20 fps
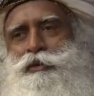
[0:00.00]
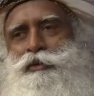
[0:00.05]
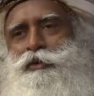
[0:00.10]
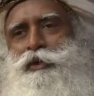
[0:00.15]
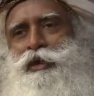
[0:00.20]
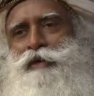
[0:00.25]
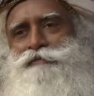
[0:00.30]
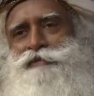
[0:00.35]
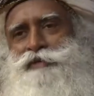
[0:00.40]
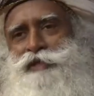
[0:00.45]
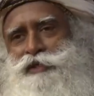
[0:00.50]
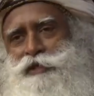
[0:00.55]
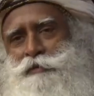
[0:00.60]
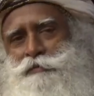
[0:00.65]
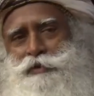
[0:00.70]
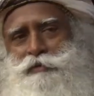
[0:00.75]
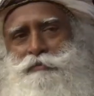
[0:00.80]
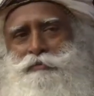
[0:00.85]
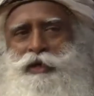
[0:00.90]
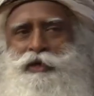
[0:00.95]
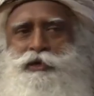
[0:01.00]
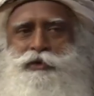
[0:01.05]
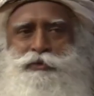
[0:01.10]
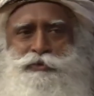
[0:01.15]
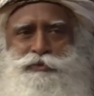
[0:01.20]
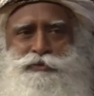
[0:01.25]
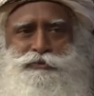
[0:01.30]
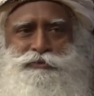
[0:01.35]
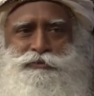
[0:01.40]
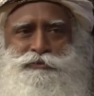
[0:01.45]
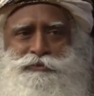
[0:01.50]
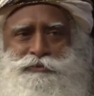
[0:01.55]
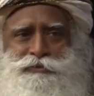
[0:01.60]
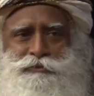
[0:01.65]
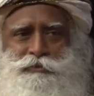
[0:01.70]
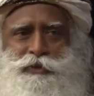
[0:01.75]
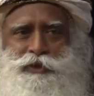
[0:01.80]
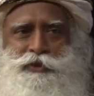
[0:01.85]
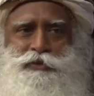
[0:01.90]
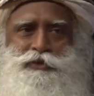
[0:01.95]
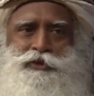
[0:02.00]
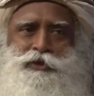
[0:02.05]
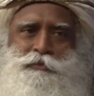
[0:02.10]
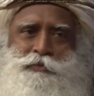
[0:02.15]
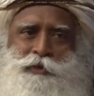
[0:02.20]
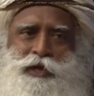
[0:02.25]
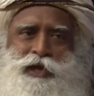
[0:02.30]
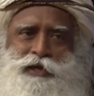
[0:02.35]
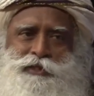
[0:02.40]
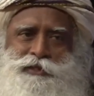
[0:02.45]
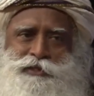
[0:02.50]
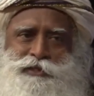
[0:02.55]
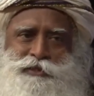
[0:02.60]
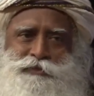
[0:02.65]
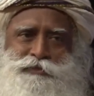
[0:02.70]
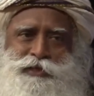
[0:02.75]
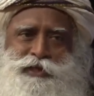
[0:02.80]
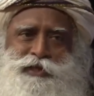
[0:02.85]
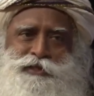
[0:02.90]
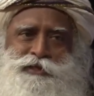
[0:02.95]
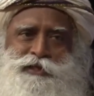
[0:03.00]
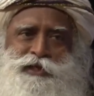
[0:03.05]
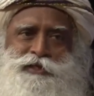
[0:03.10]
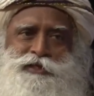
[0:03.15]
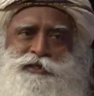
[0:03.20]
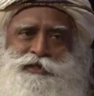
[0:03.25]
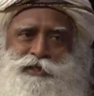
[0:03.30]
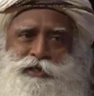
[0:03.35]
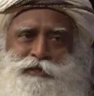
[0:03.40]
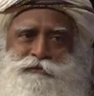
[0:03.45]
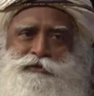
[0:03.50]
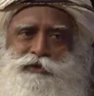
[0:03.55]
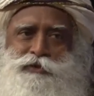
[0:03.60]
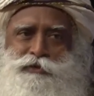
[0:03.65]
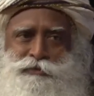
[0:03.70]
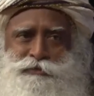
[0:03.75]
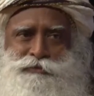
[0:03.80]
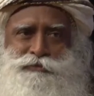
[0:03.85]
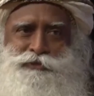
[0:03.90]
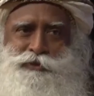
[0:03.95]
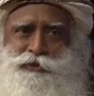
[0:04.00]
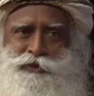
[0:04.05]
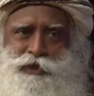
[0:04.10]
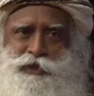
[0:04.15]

you have set up the menu, but you're surprised when it gets served on your